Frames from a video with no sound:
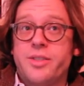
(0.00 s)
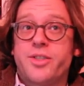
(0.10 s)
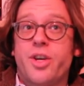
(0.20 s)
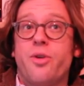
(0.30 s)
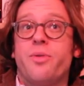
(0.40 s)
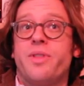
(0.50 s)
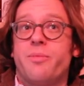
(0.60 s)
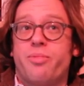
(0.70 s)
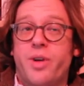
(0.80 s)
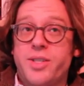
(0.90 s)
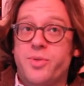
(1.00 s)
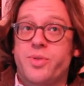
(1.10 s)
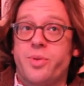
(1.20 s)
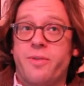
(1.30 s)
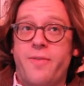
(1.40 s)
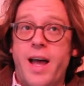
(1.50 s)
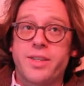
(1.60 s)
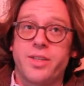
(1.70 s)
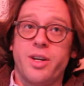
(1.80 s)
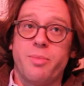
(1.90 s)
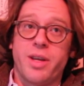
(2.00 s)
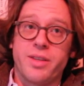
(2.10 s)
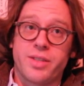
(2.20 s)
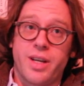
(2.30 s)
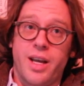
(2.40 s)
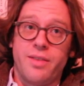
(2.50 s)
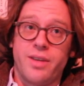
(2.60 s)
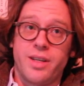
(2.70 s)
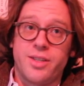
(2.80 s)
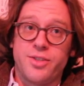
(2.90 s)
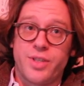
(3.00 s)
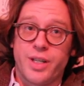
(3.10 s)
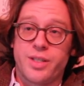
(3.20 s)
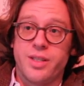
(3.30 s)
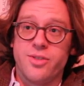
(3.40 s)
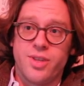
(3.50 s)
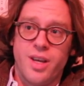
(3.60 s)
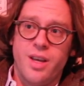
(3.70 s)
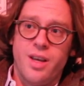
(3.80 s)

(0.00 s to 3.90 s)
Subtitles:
And so the press was sort of fascinated by this guy in the 1960s.